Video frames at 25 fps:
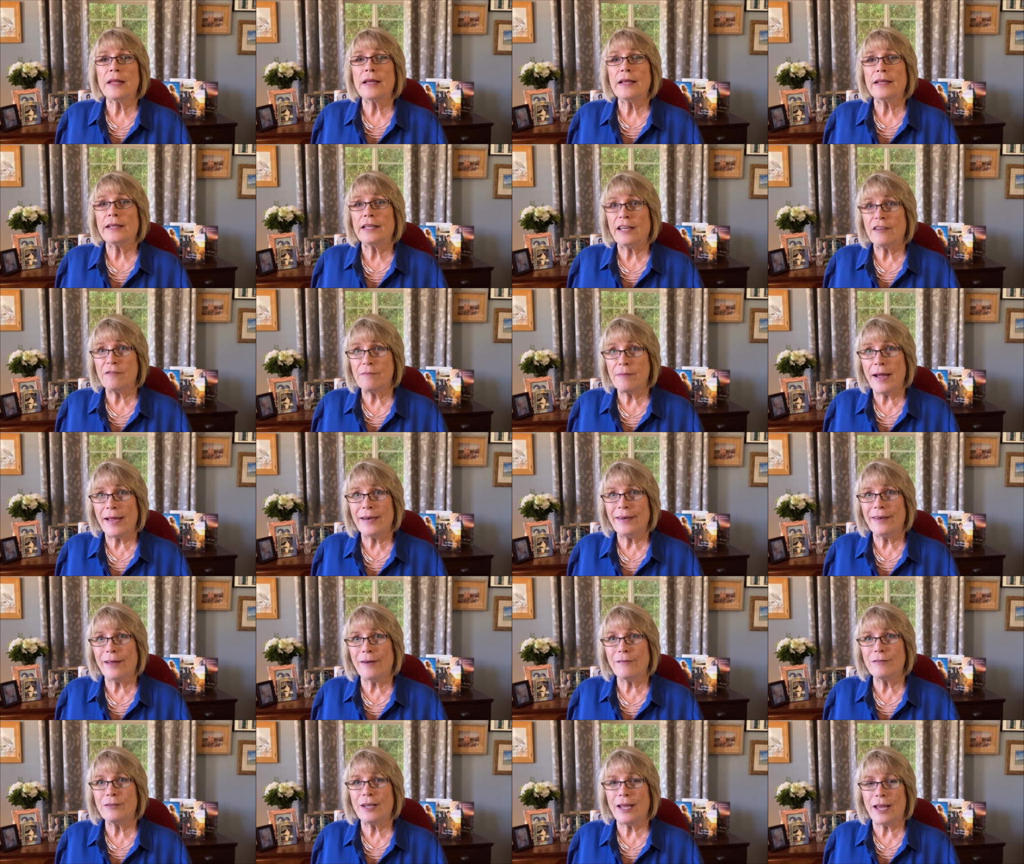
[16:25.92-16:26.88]
Give my
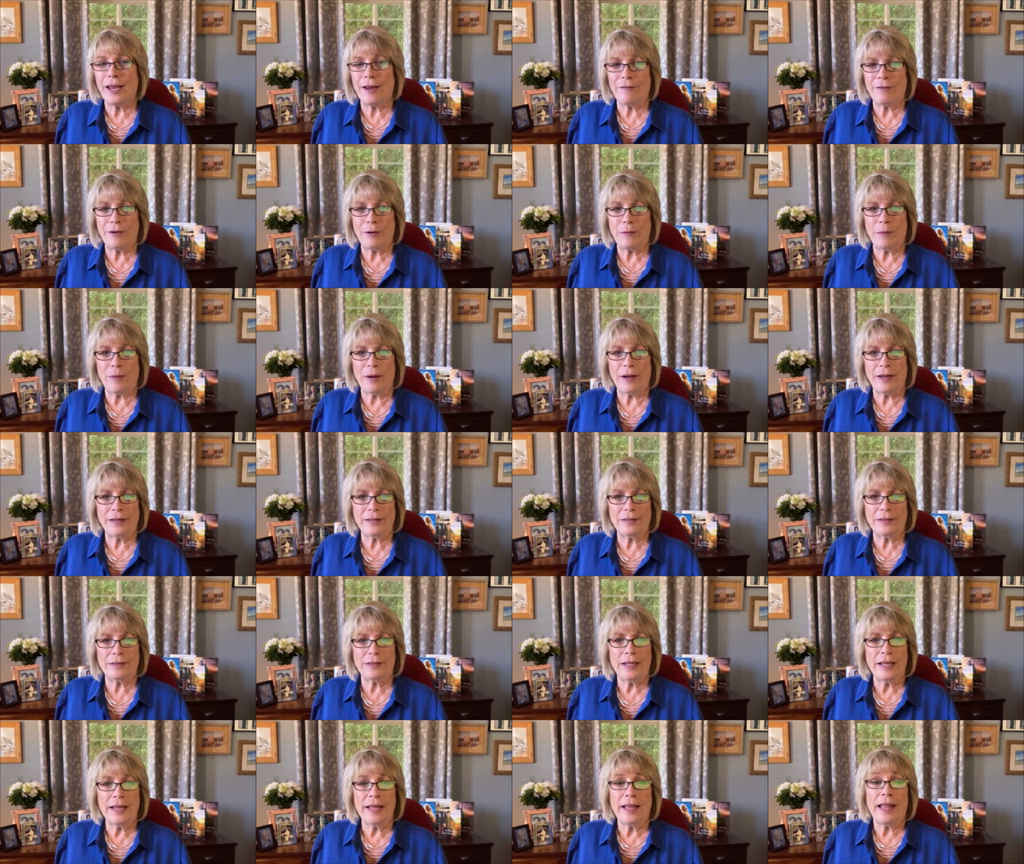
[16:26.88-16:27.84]
love to everyone,
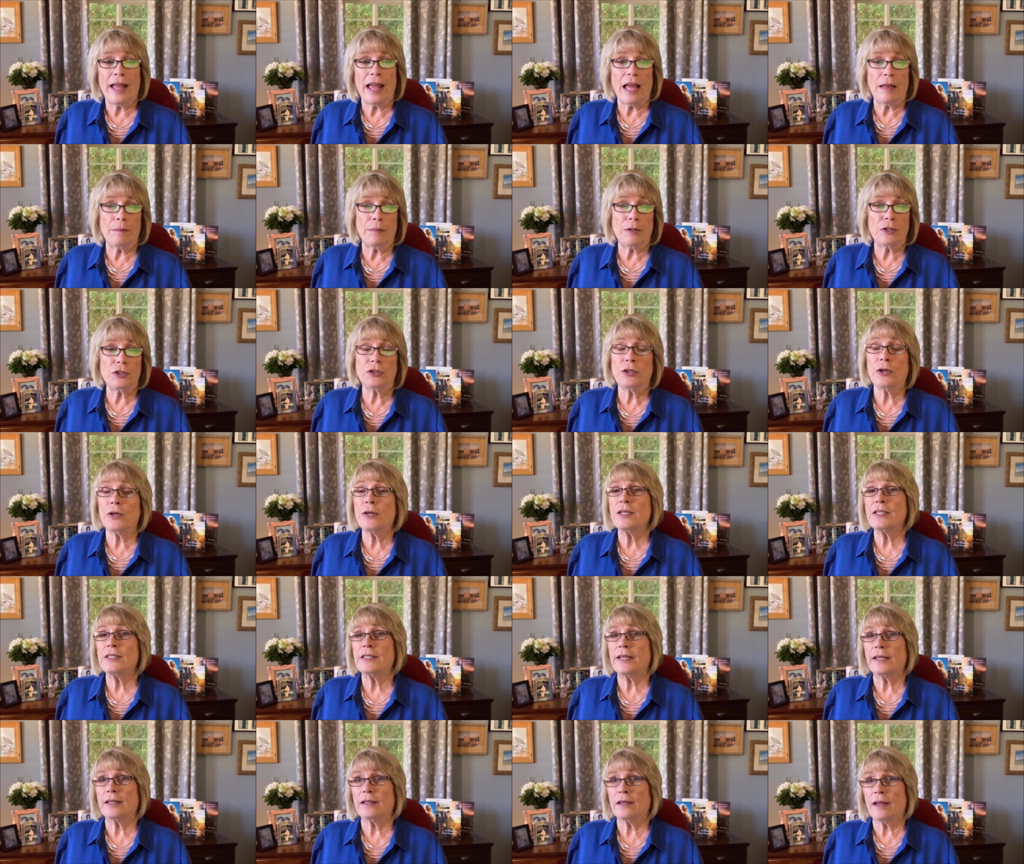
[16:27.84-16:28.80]
and be sure to
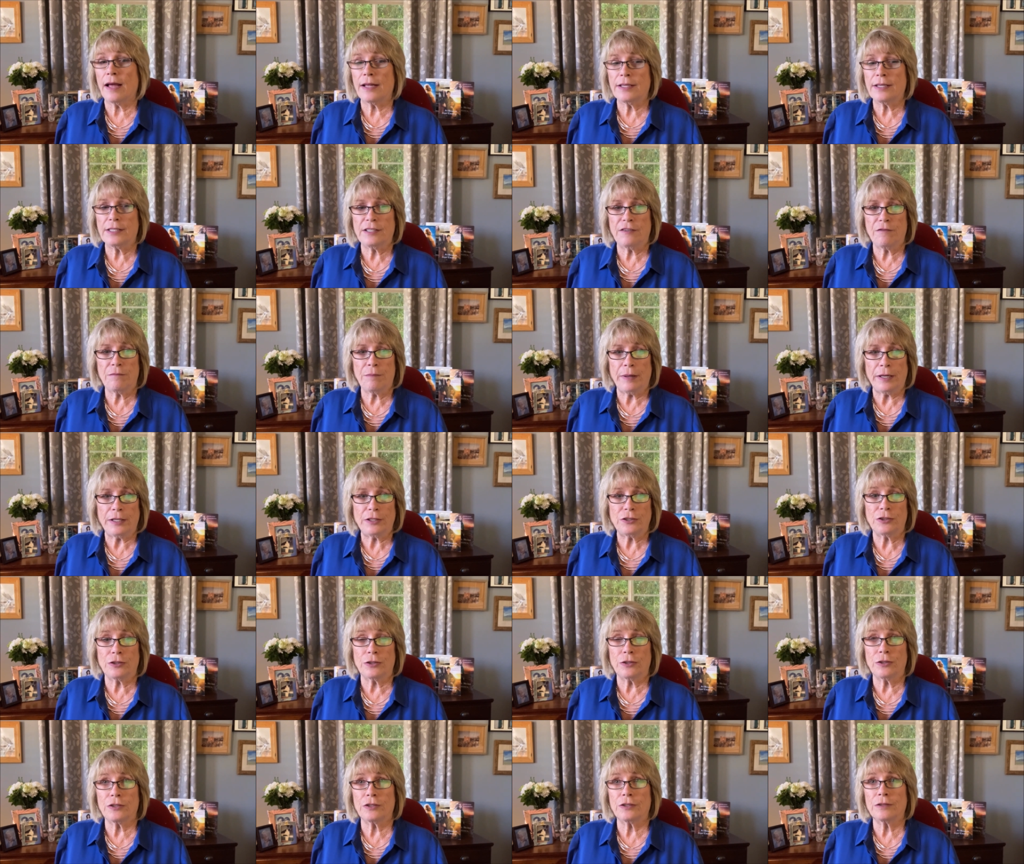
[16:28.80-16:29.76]
send lots of
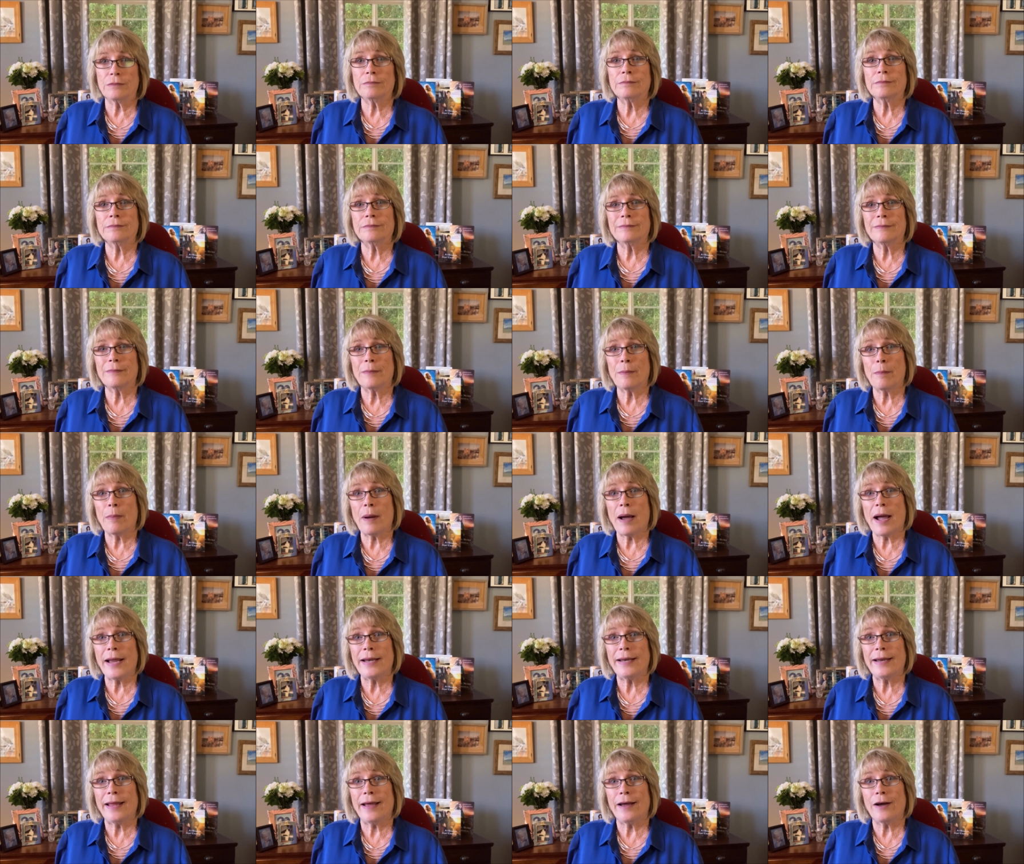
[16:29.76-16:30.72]
pictures.
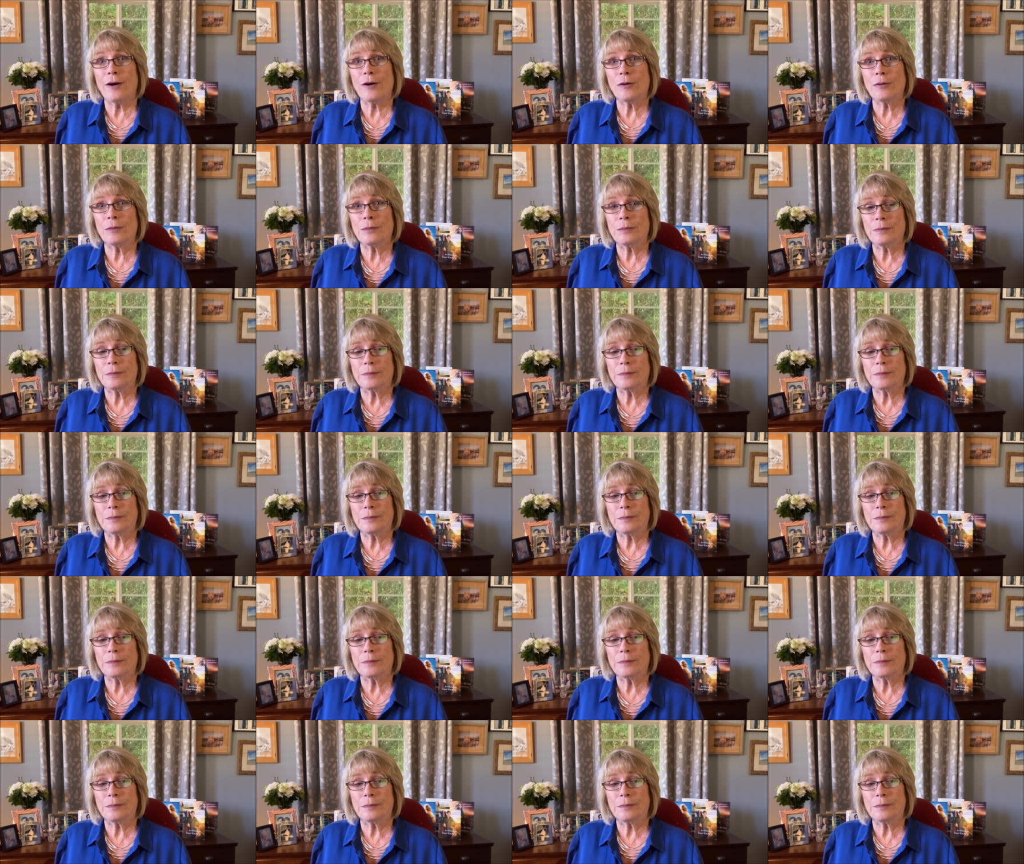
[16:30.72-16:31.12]
Bye now.